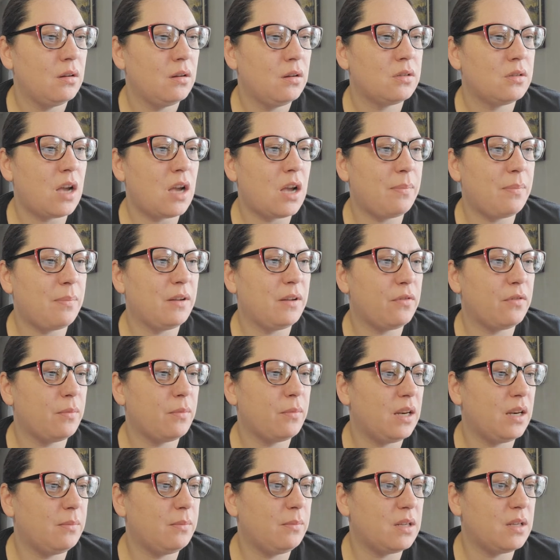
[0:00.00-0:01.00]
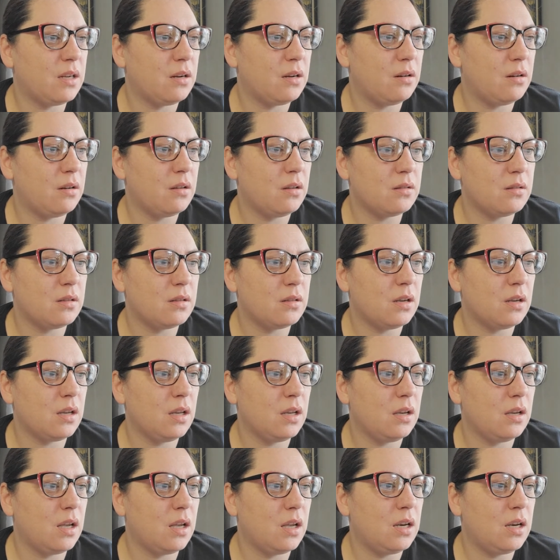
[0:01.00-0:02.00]
Shopping for beading materials.
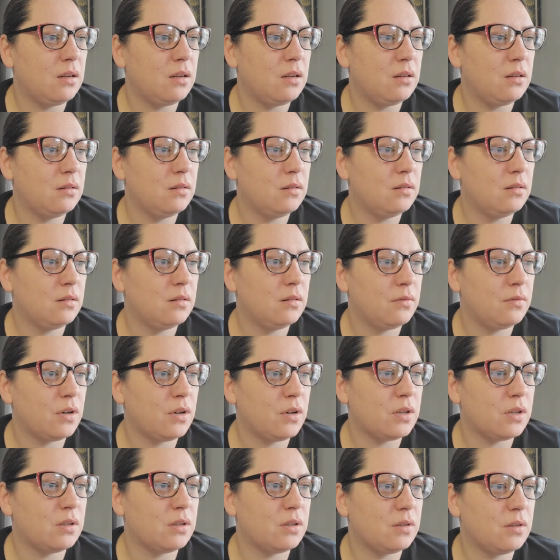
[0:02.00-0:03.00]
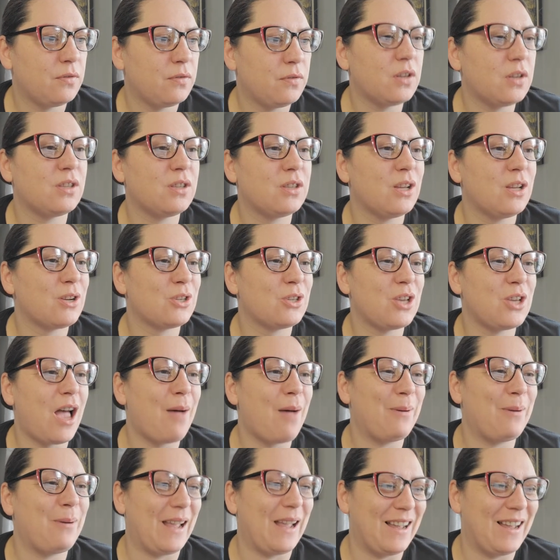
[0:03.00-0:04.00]
Looking good. First, first look
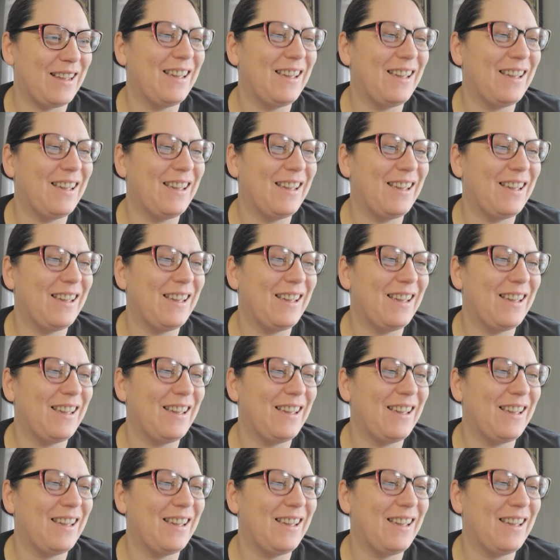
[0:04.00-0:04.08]
shopping.